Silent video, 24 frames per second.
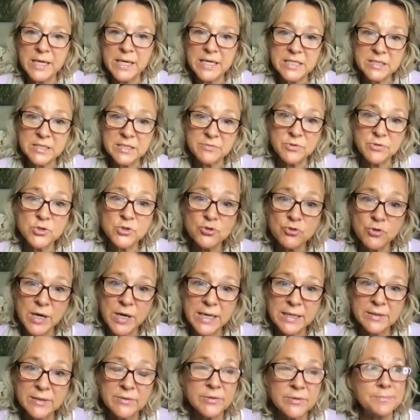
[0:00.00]
space of
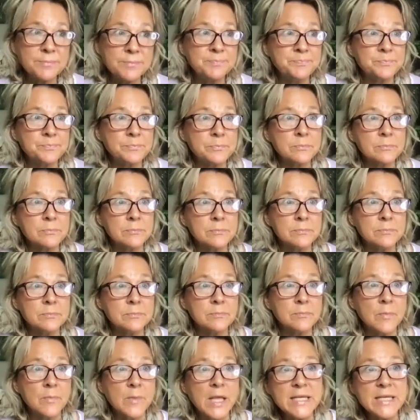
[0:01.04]
strength
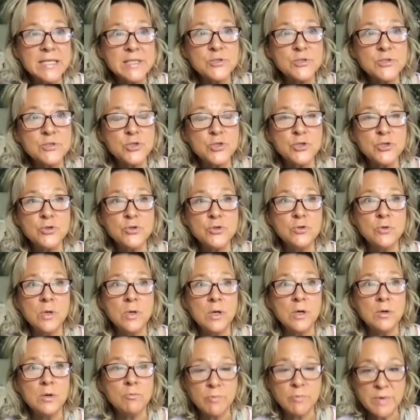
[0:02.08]
is to
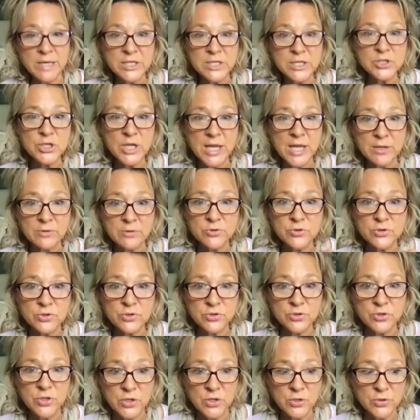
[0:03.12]
reach out to
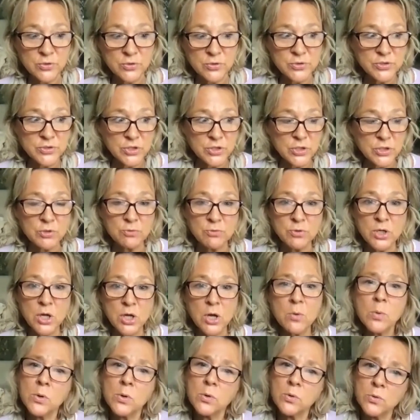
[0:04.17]
those that you
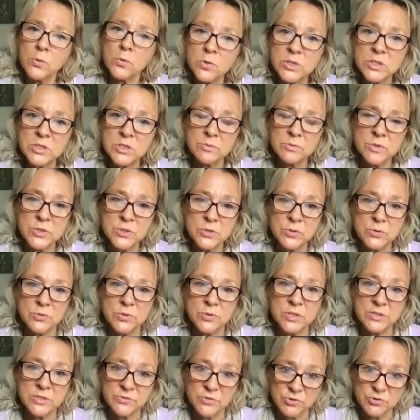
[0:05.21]
know are also a
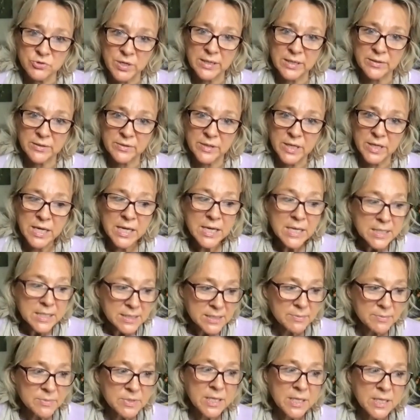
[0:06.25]
source of strength.
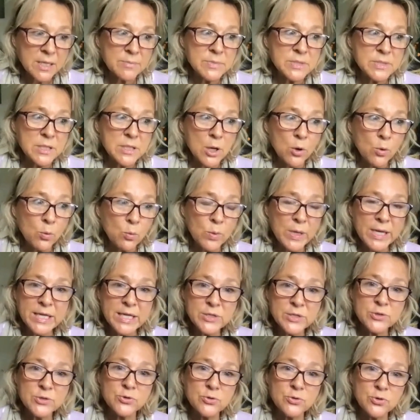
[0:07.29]
Sometimes we
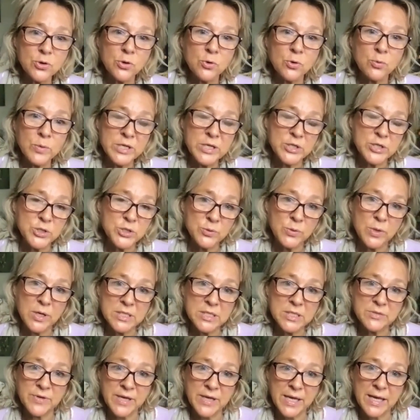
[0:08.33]
do not wish to
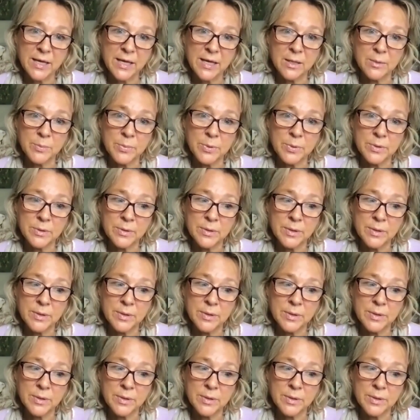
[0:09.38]
ask for help.